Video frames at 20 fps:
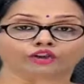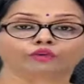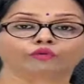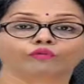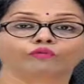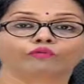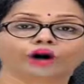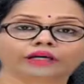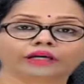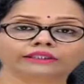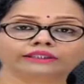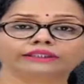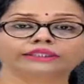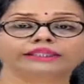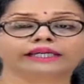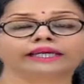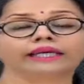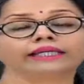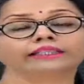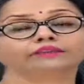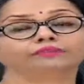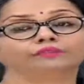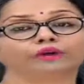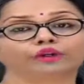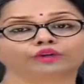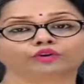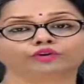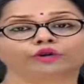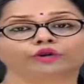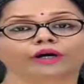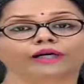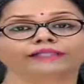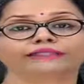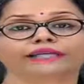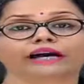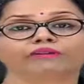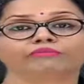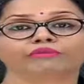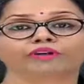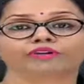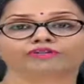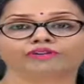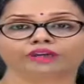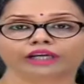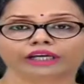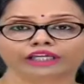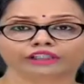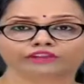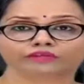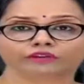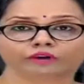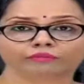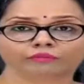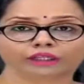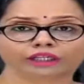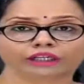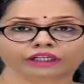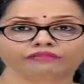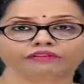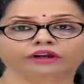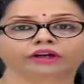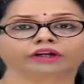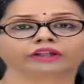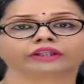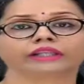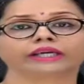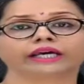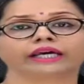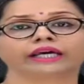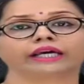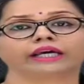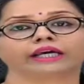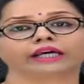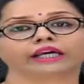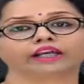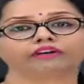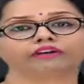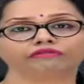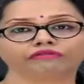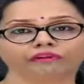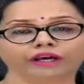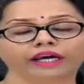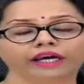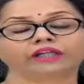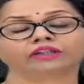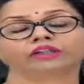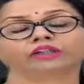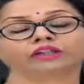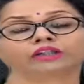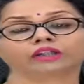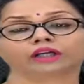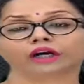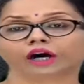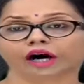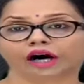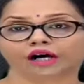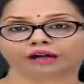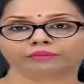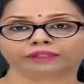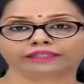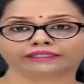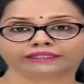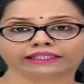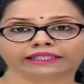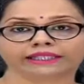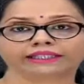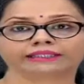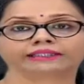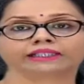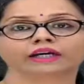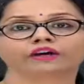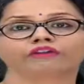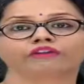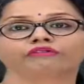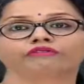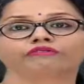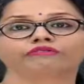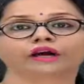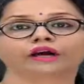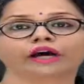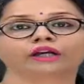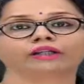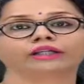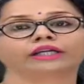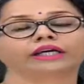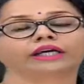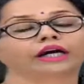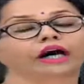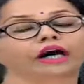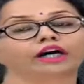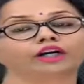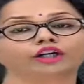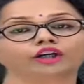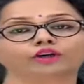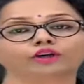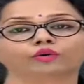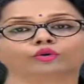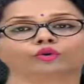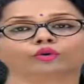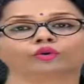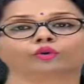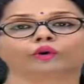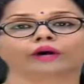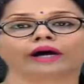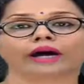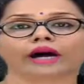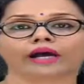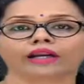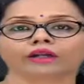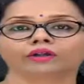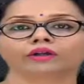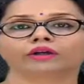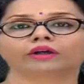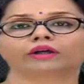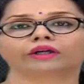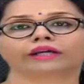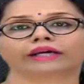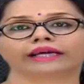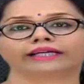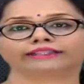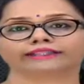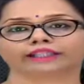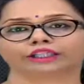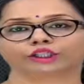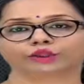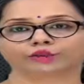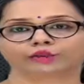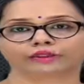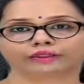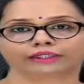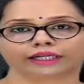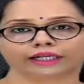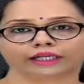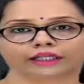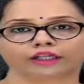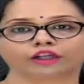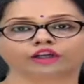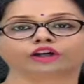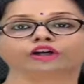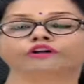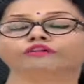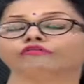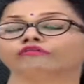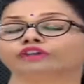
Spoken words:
So once these merozoites have been released from the liver, they invade the RBCs where they undergo another asexual cycle